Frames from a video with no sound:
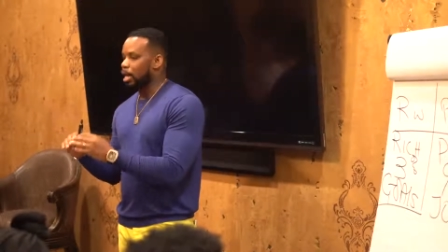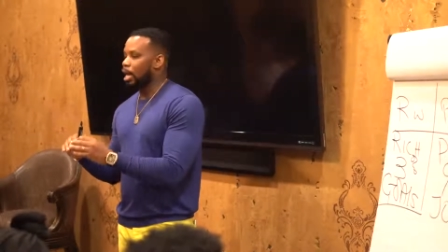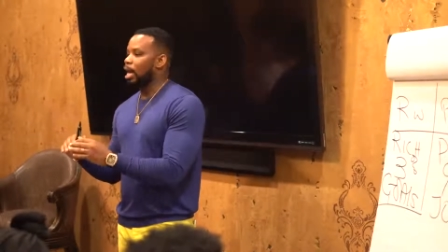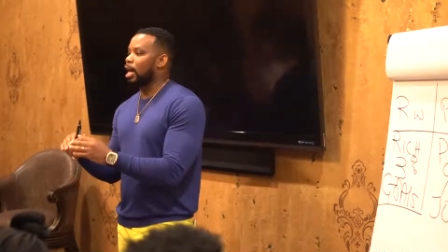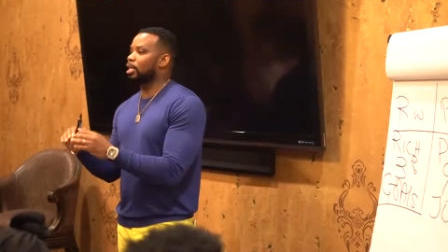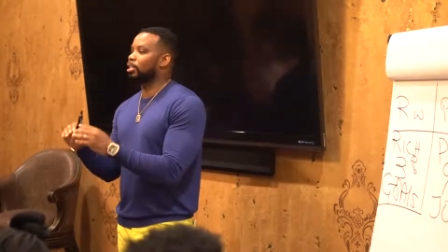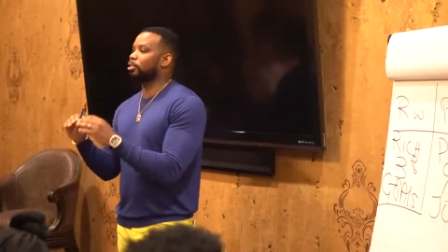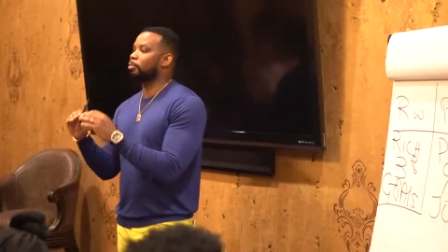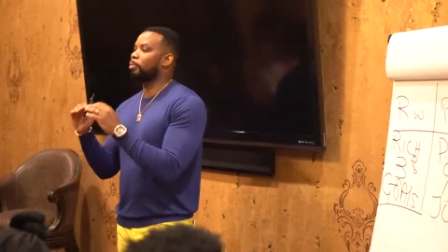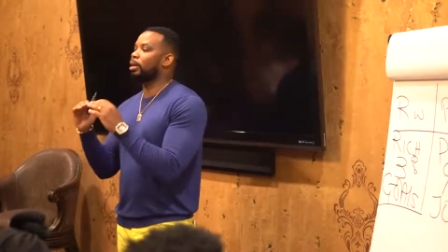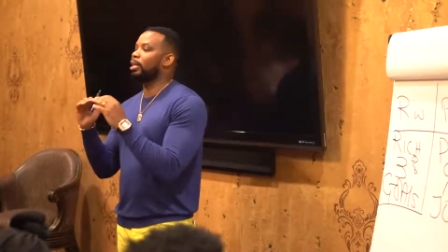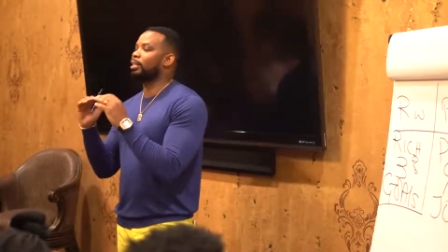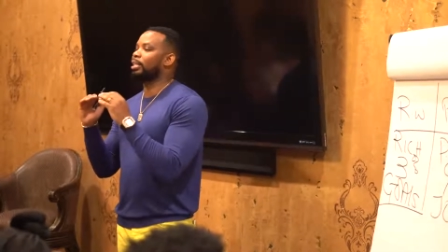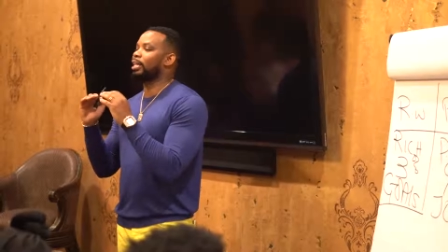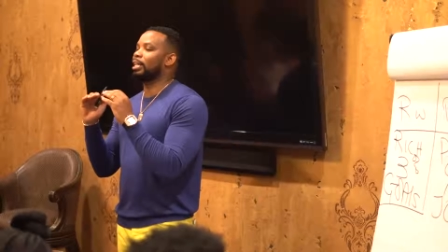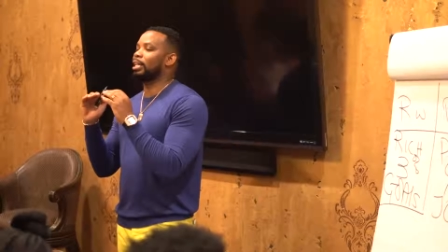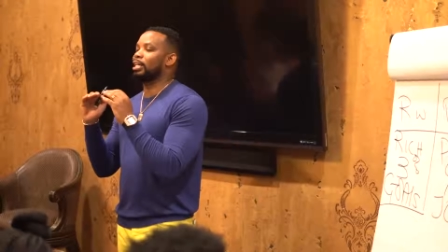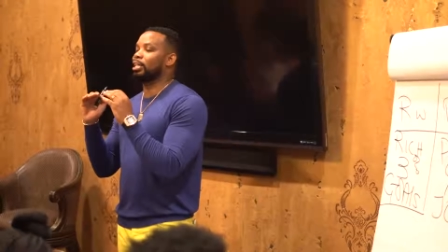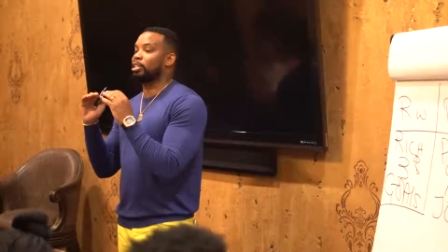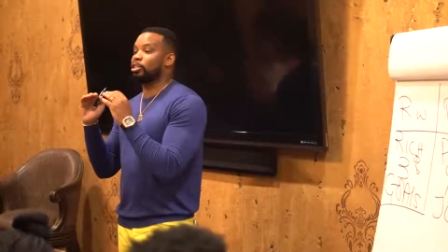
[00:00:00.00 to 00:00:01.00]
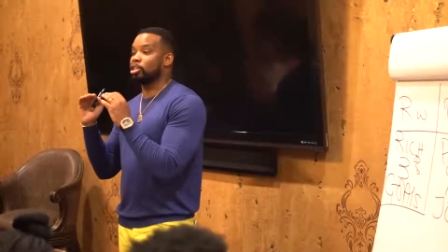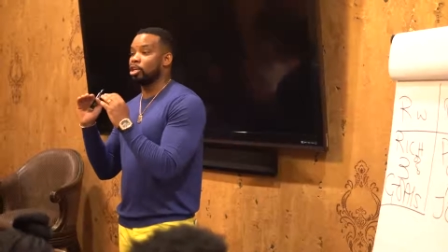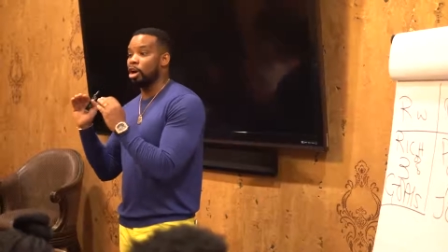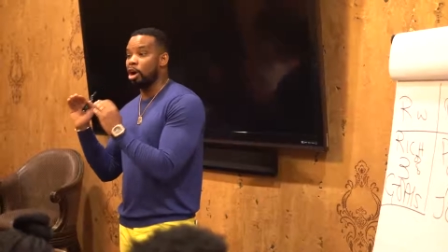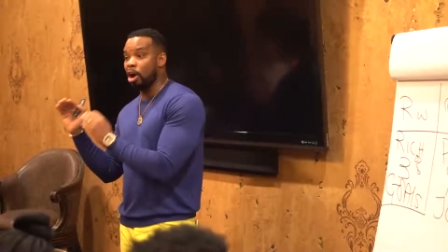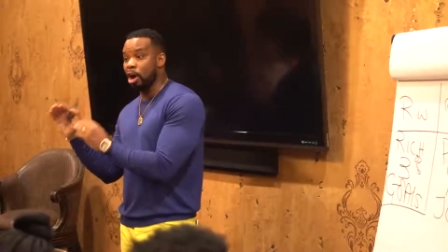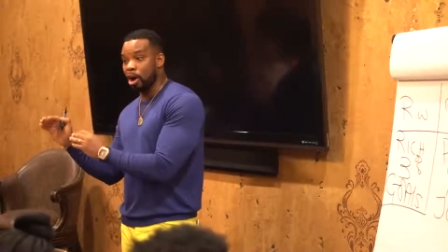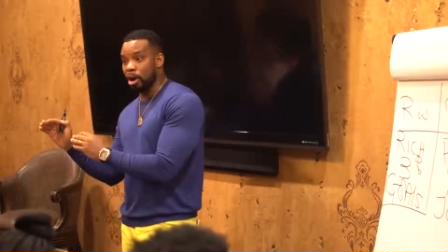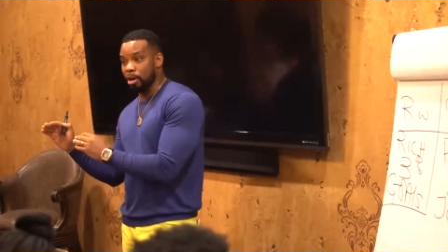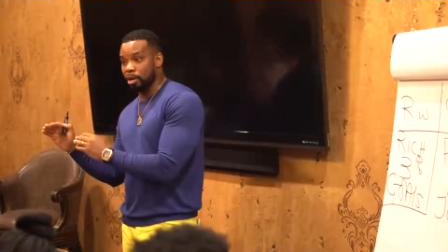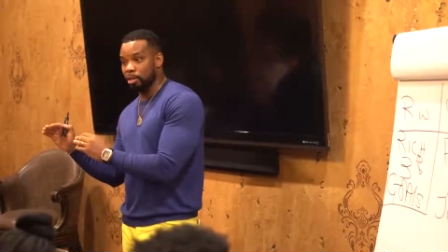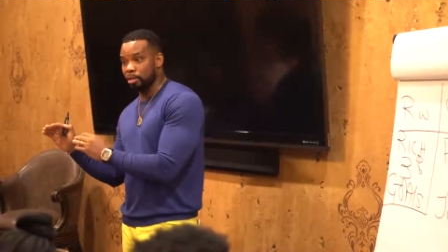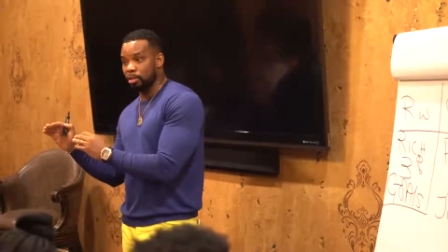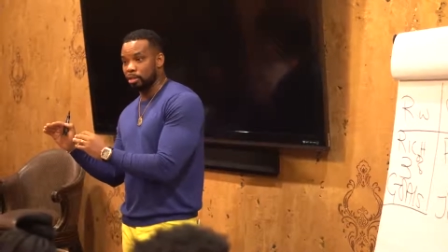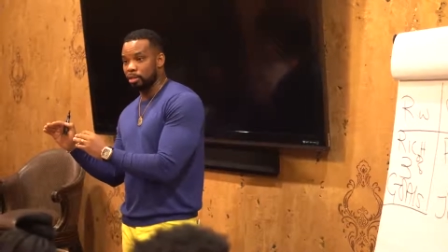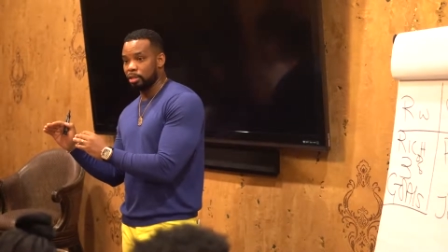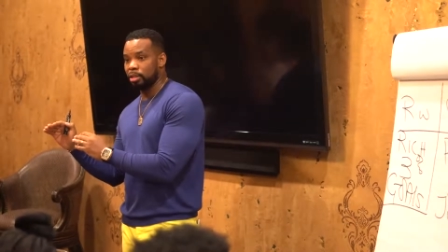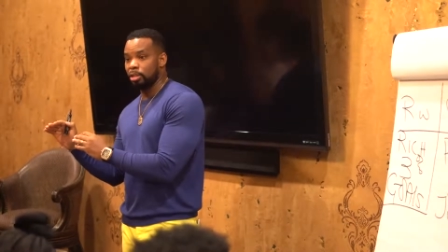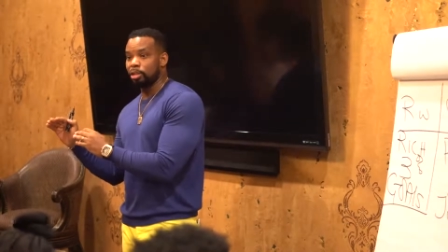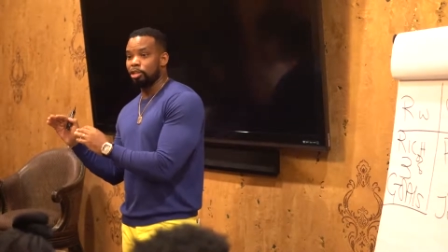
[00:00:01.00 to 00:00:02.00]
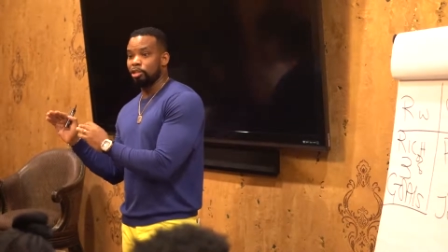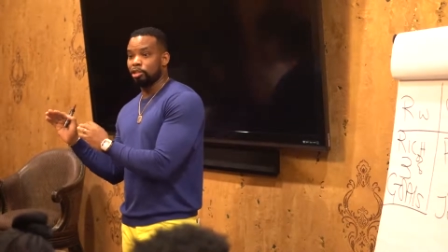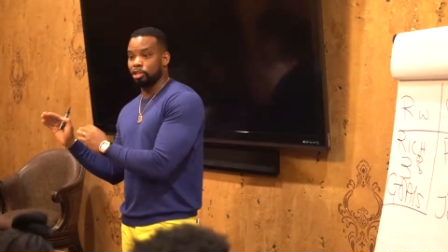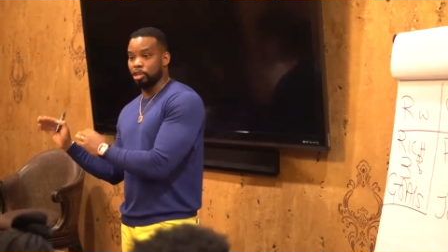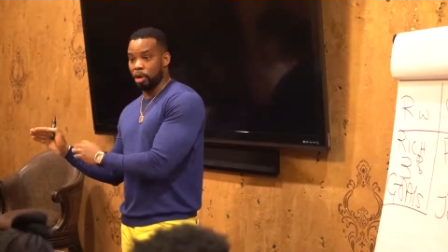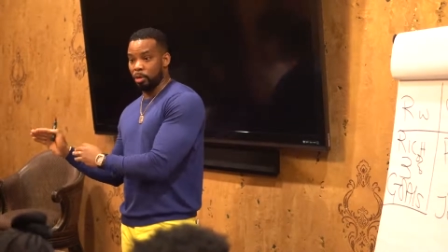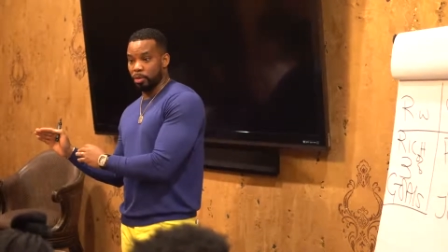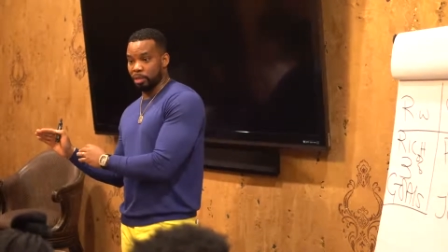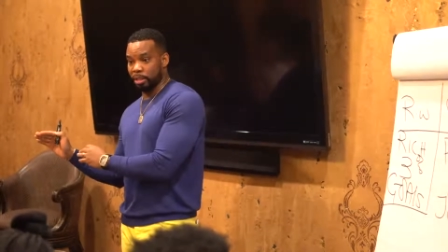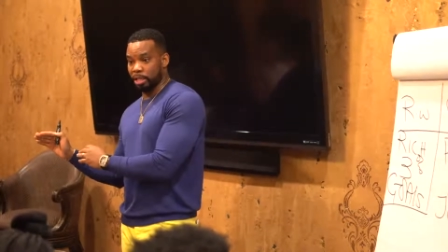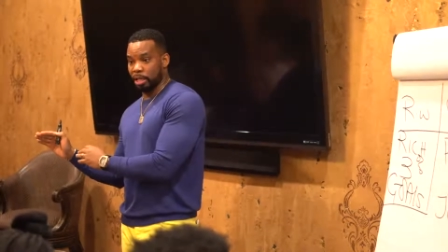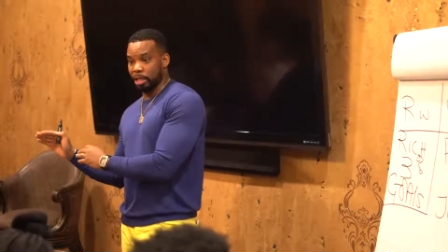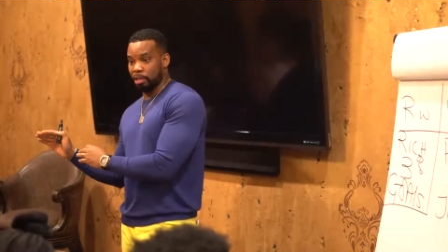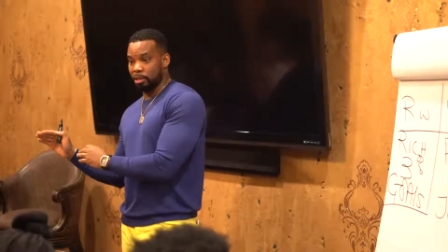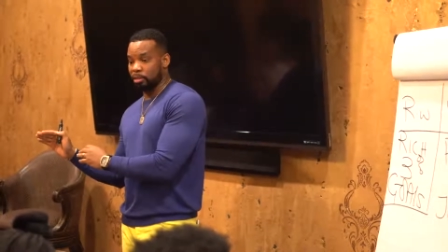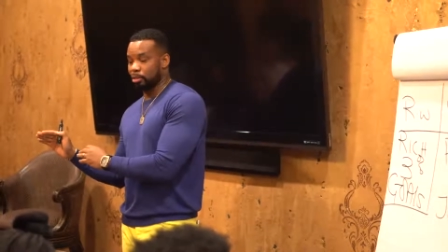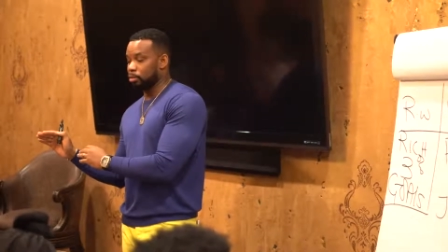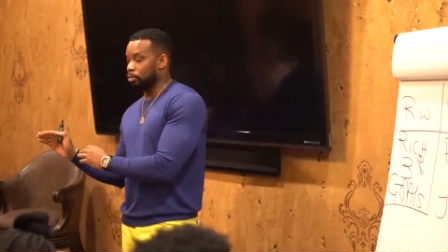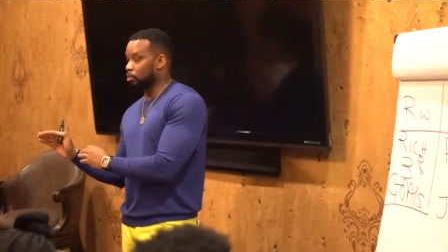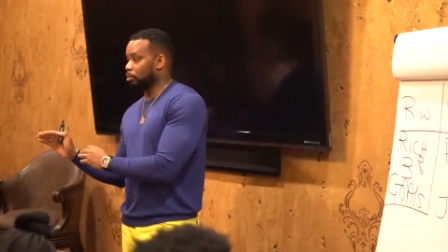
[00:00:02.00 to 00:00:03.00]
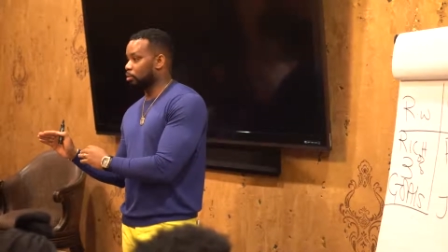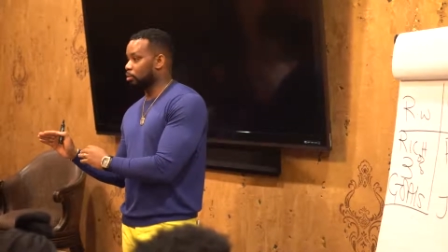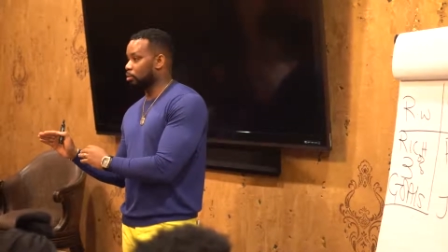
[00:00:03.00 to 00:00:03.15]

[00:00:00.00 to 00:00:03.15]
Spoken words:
as a man thinketh in his heart, so is he.